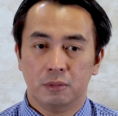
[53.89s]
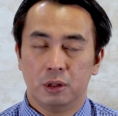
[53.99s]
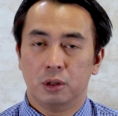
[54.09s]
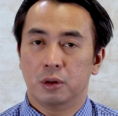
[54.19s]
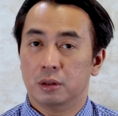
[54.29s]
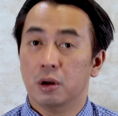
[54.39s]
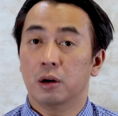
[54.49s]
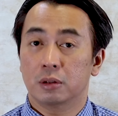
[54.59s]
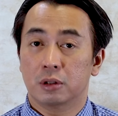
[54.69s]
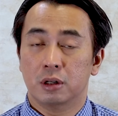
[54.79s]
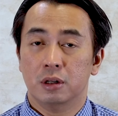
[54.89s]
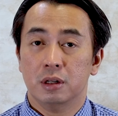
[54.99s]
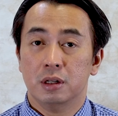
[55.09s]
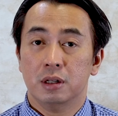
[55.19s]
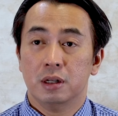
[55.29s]
when you're a doctor
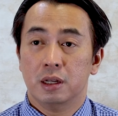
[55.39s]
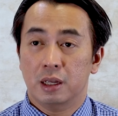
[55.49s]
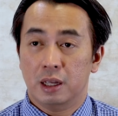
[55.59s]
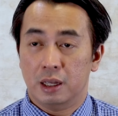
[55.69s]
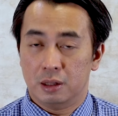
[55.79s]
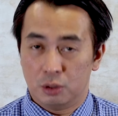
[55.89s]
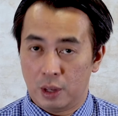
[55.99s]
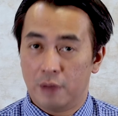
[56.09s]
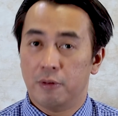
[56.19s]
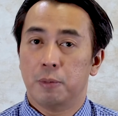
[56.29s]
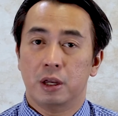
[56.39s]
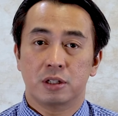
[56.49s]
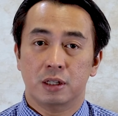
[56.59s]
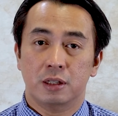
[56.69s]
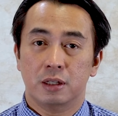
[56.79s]
and you have a
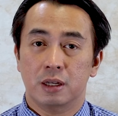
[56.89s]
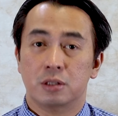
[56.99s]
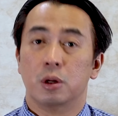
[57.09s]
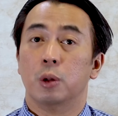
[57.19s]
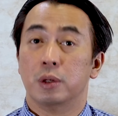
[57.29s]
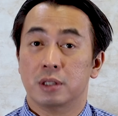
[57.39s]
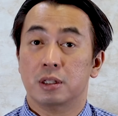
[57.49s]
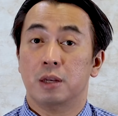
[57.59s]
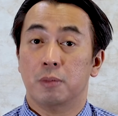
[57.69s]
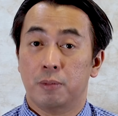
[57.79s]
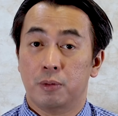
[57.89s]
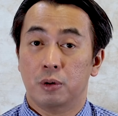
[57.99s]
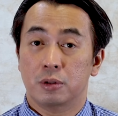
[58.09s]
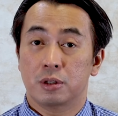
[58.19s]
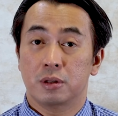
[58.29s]
patient, it's always a team
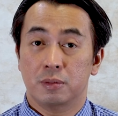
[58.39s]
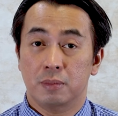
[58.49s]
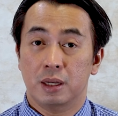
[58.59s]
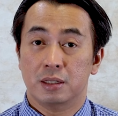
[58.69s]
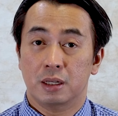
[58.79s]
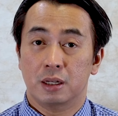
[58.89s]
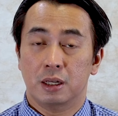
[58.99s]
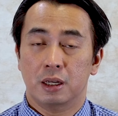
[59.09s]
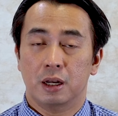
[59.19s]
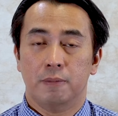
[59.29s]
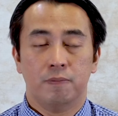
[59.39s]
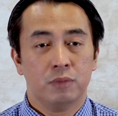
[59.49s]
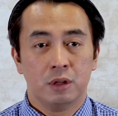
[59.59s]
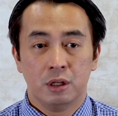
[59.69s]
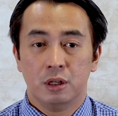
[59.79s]
approach. Basically,
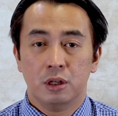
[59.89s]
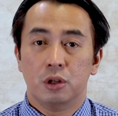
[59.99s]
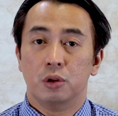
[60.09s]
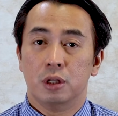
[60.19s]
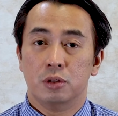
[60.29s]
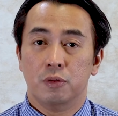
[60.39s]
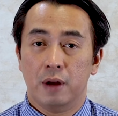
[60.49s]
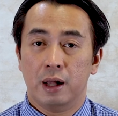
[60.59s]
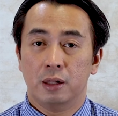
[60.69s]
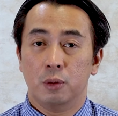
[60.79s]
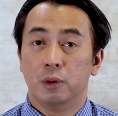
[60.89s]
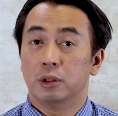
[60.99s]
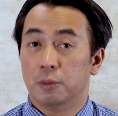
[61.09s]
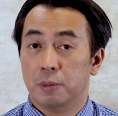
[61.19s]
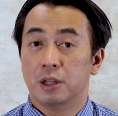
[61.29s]
you need to value
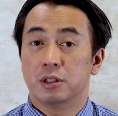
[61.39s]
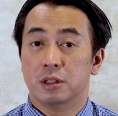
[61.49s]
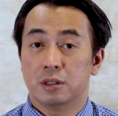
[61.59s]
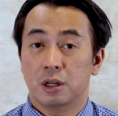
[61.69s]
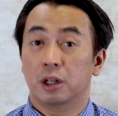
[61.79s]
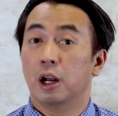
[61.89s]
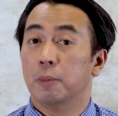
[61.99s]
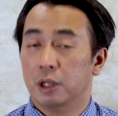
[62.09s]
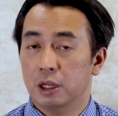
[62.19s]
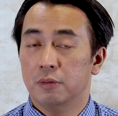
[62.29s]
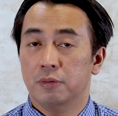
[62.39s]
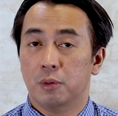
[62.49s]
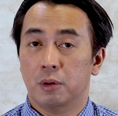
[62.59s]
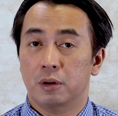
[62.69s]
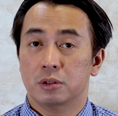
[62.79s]
what your patients are coming in
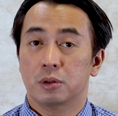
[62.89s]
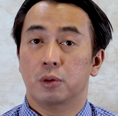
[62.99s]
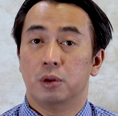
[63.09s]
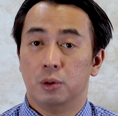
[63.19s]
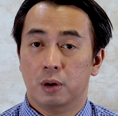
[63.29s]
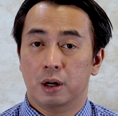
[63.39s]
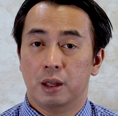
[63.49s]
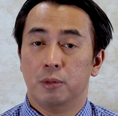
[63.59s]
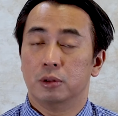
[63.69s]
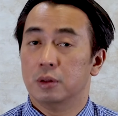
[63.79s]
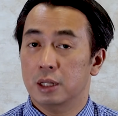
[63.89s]
for so you are able to